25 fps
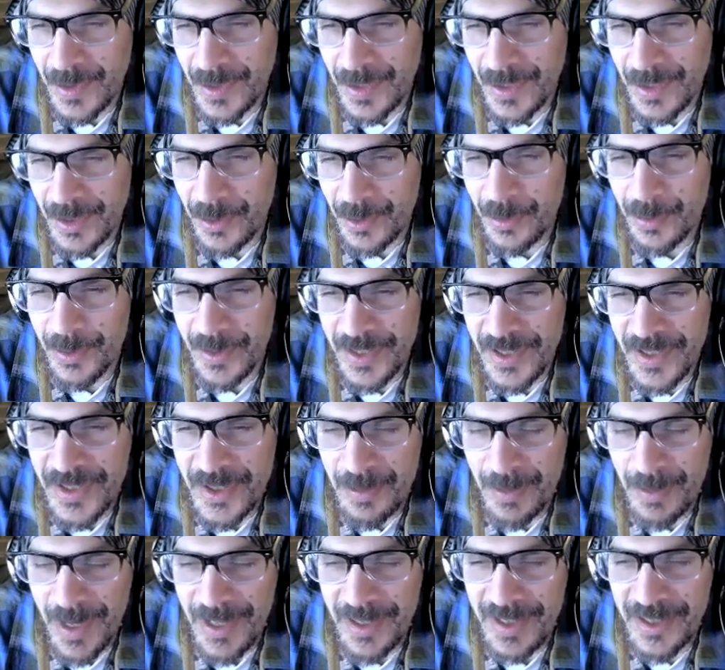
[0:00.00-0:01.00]
You were
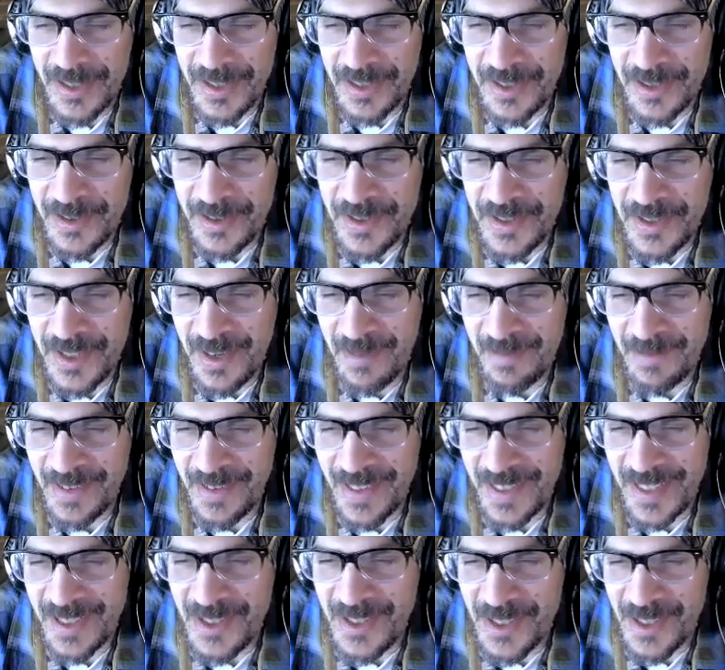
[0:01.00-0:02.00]
inspired to do
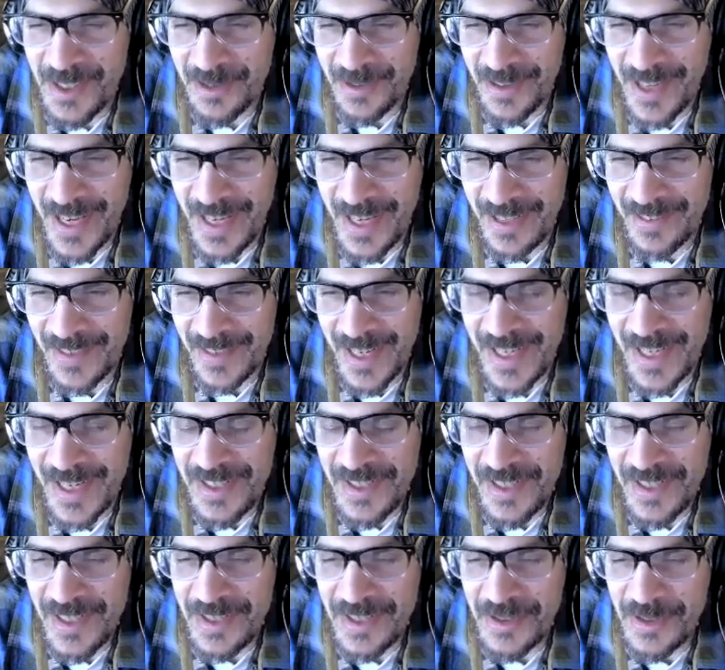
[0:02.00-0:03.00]
something. It's great, right?
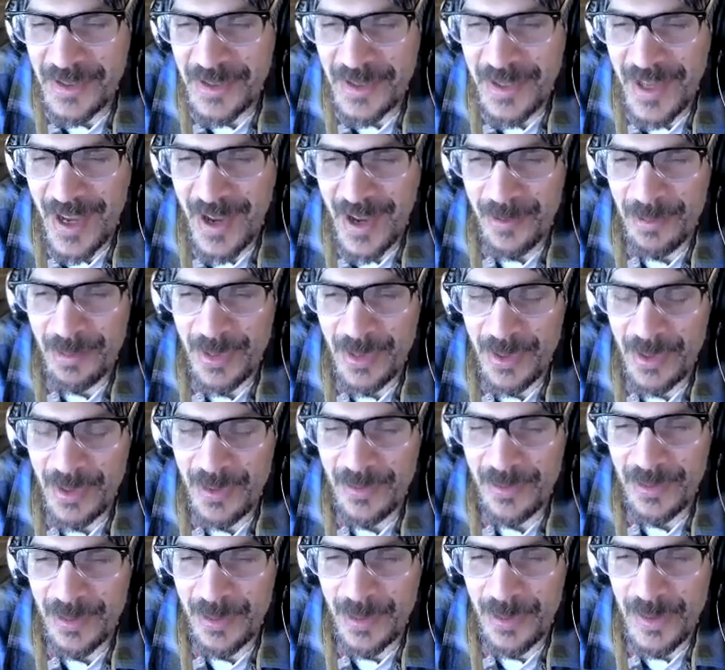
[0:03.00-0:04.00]
So this is how
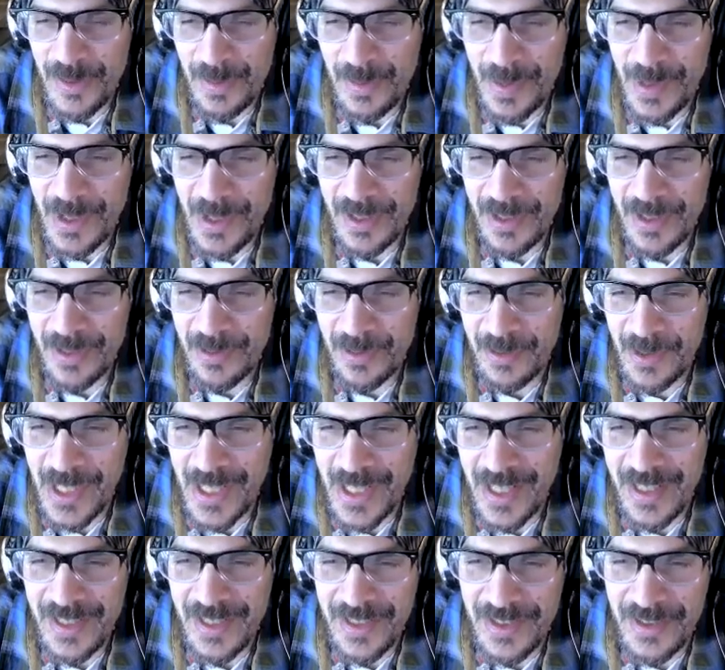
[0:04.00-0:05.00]
beautiful spirit
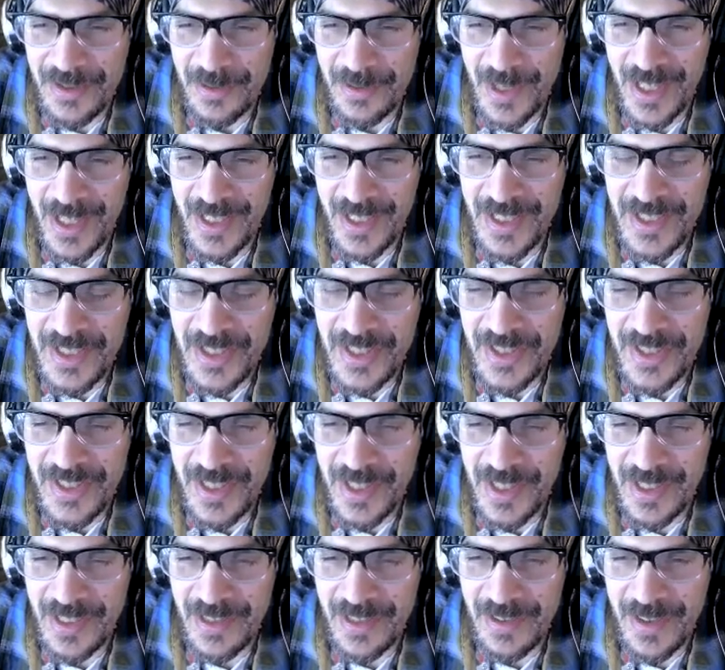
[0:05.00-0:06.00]
is, right? This is
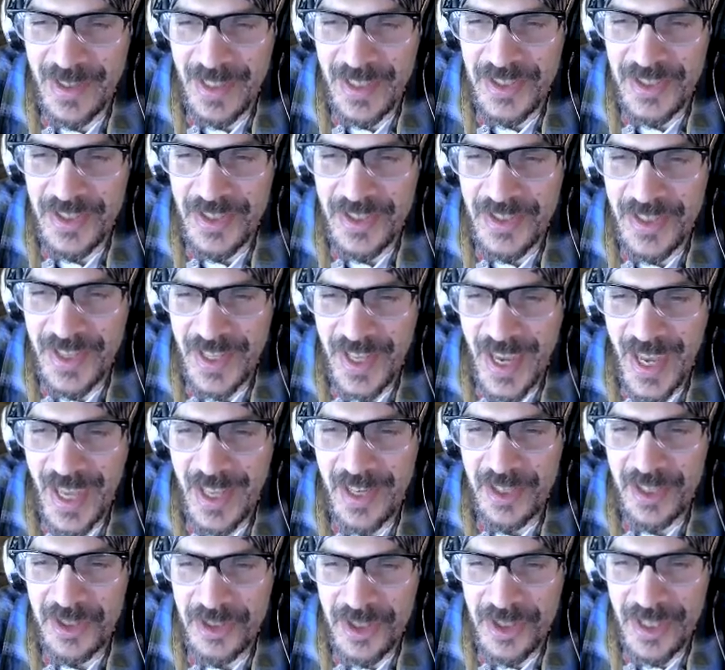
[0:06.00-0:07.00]
the
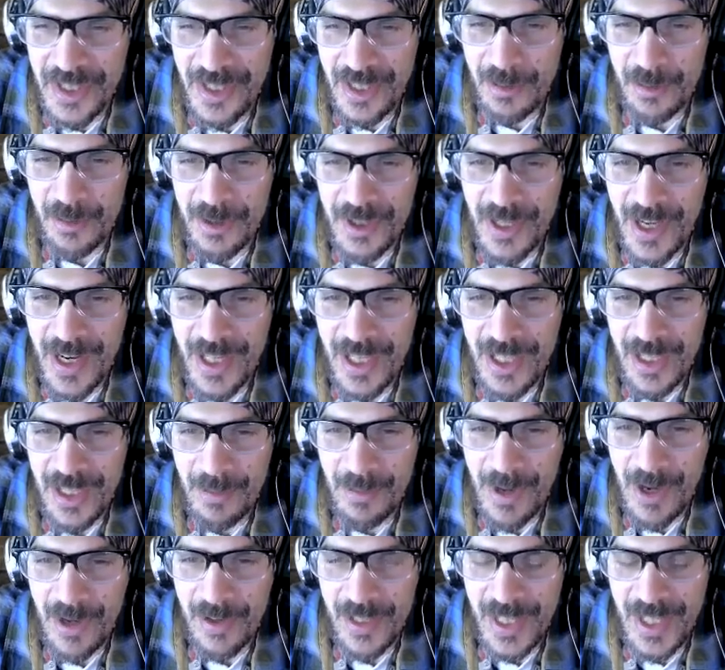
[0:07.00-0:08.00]
energy that we're talking
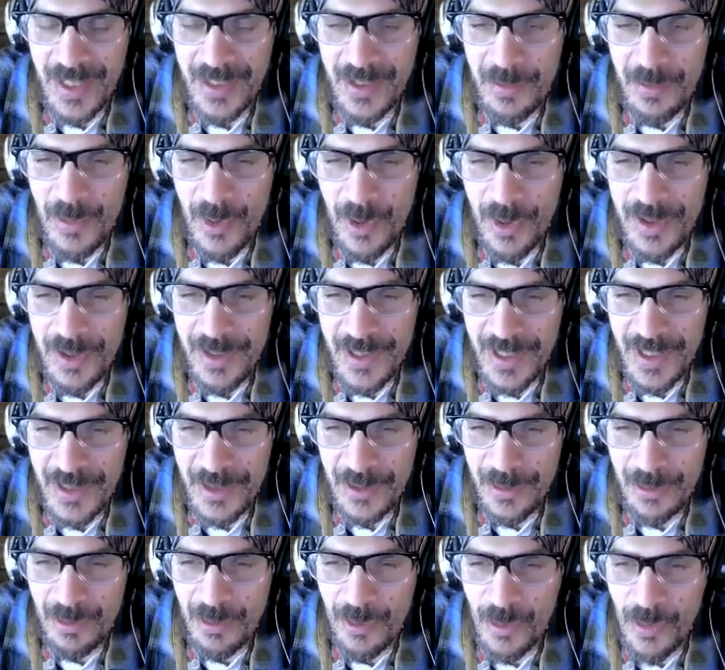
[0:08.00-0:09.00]
about. And the more that
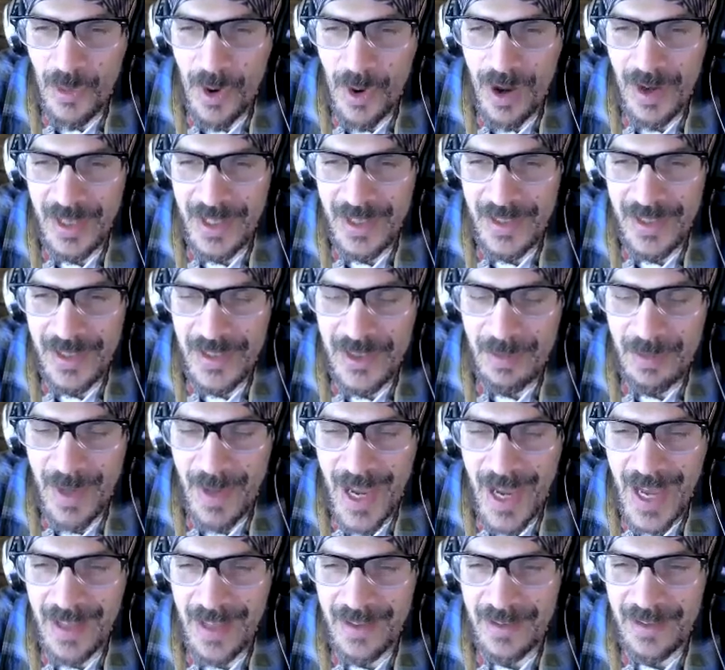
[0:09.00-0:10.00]
you walk in this
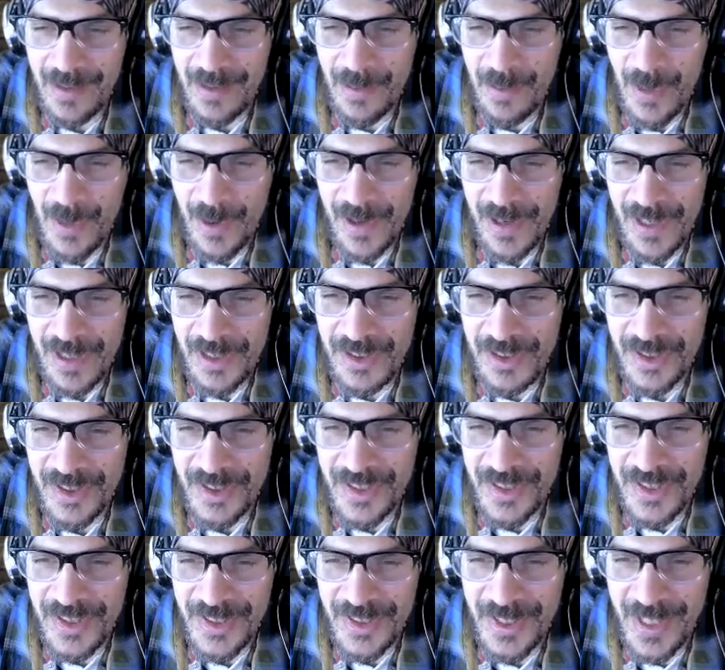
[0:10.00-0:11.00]
path, the more it
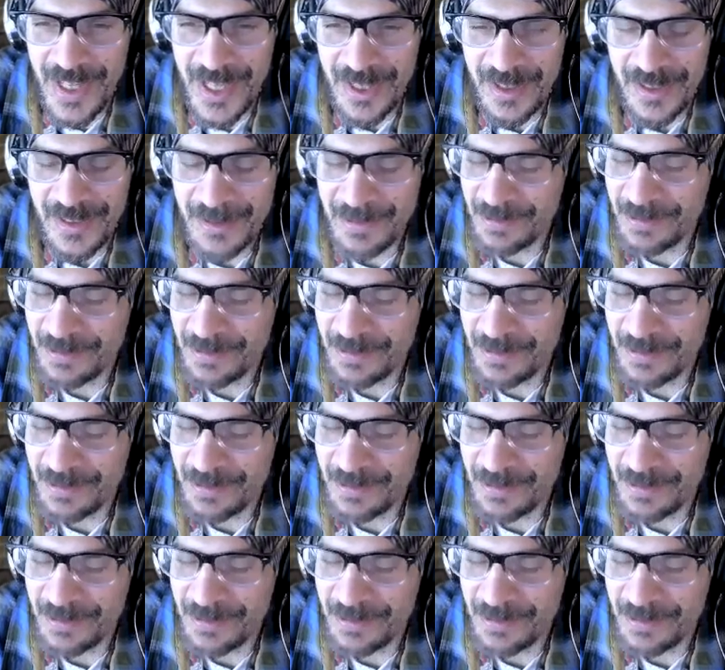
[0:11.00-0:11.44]
just is like